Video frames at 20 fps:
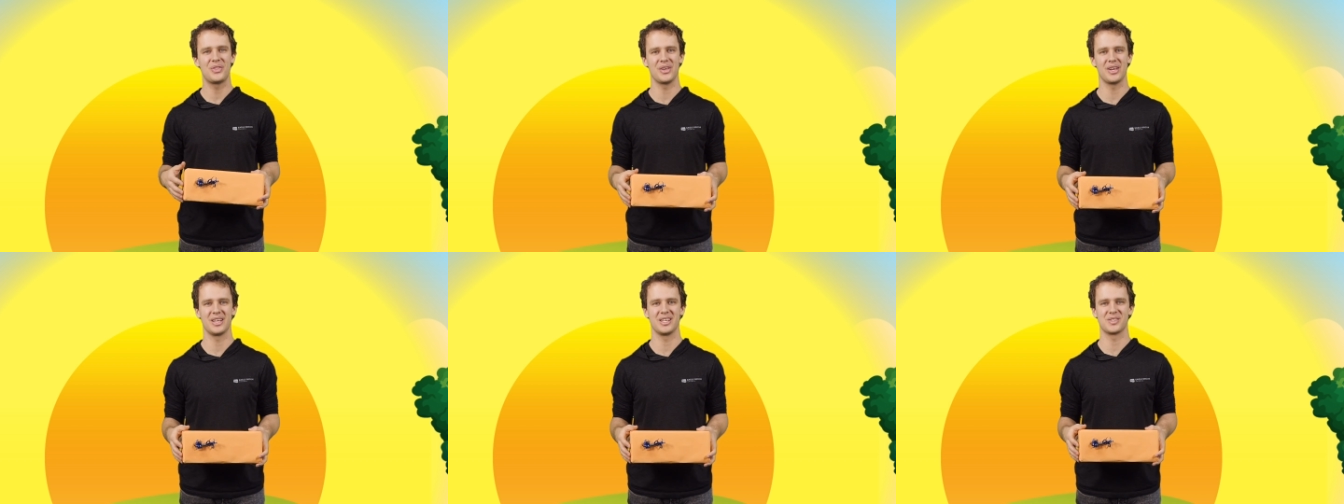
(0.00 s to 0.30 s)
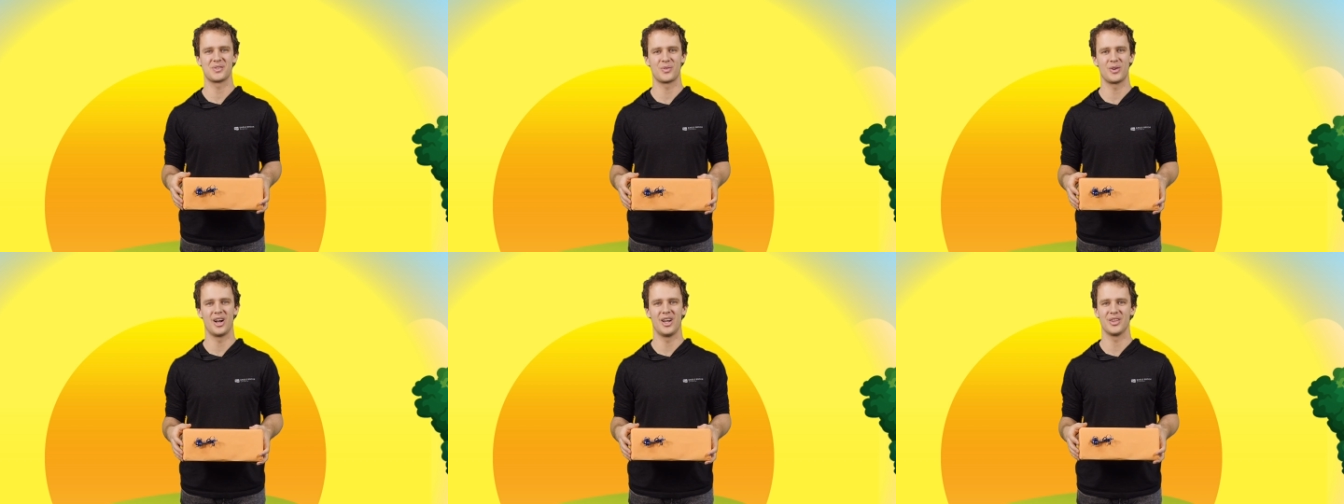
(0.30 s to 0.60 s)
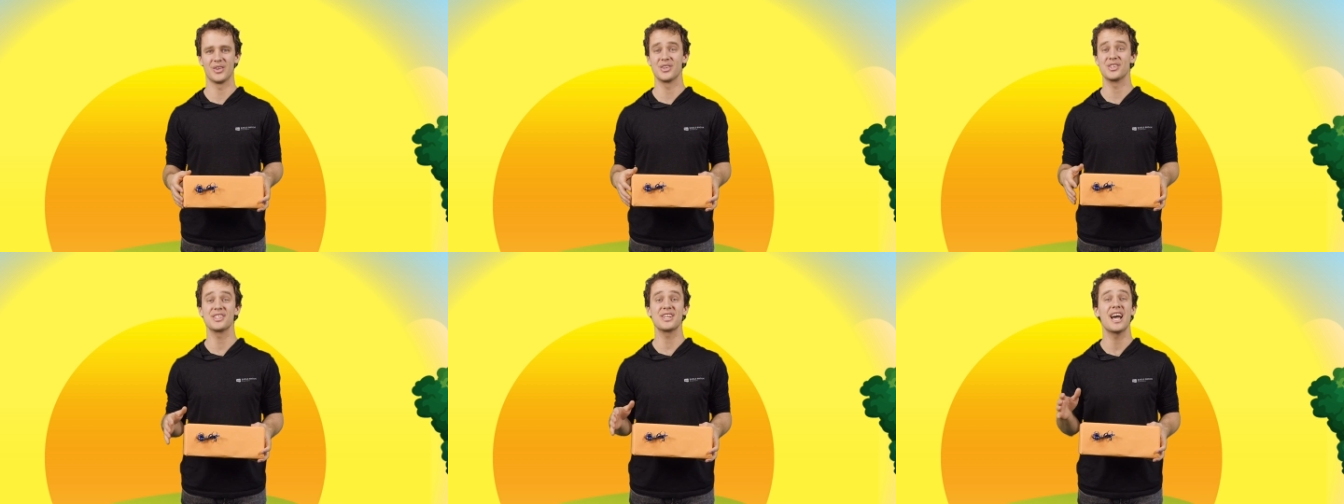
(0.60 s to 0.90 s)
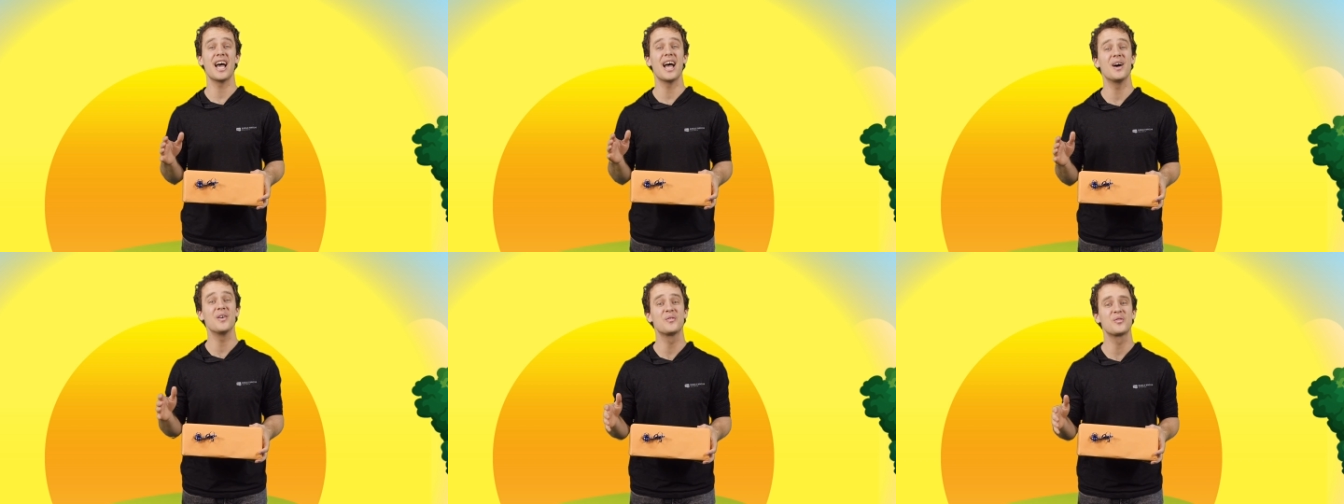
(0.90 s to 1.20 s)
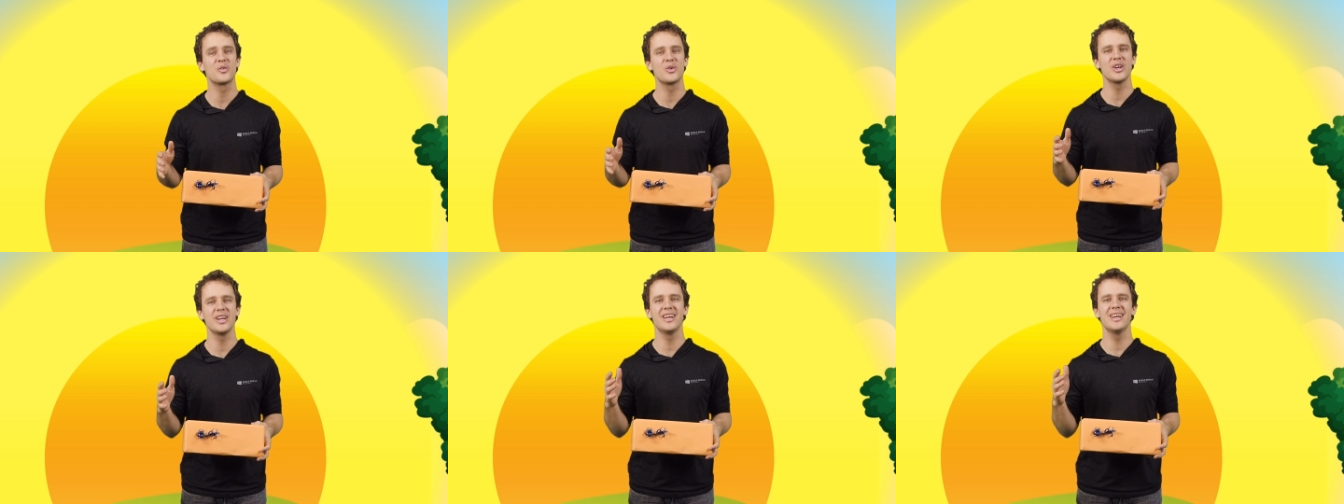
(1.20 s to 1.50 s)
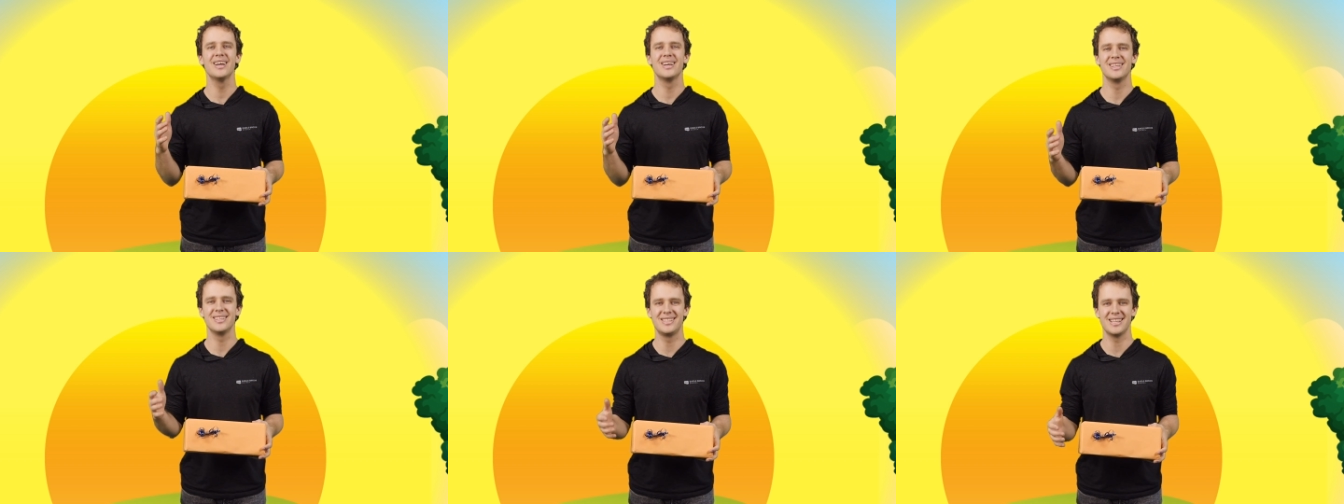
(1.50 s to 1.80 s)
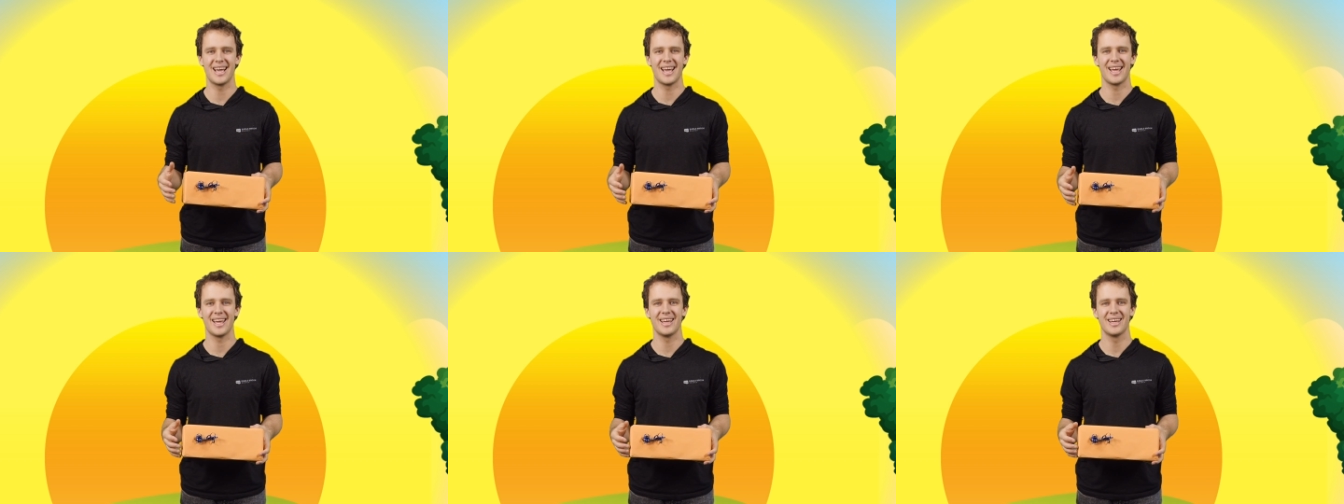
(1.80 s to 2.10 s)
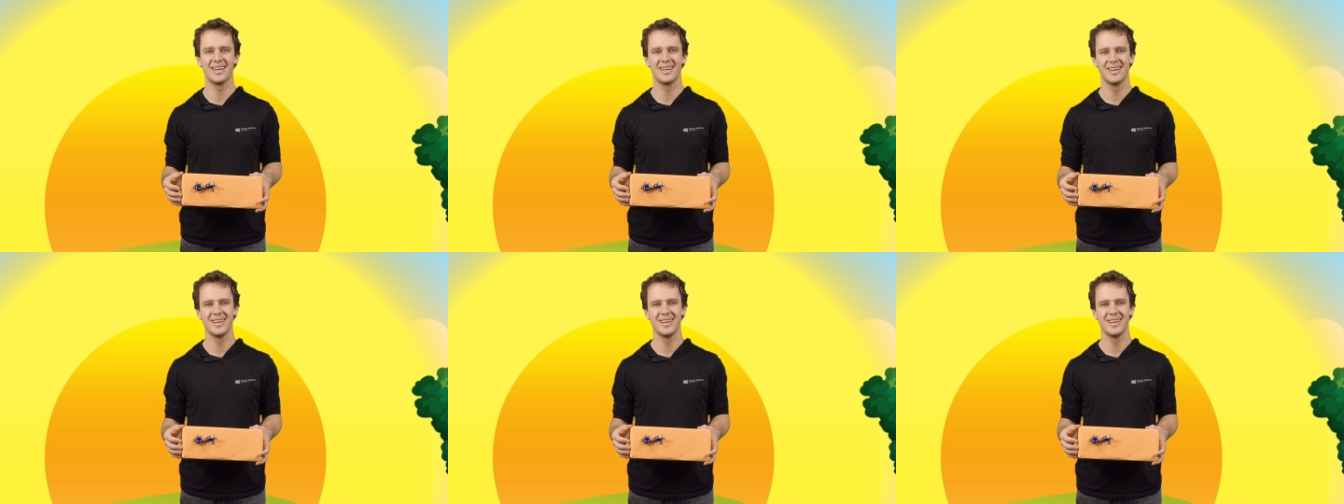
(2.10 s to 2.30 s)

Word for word: things for others every day.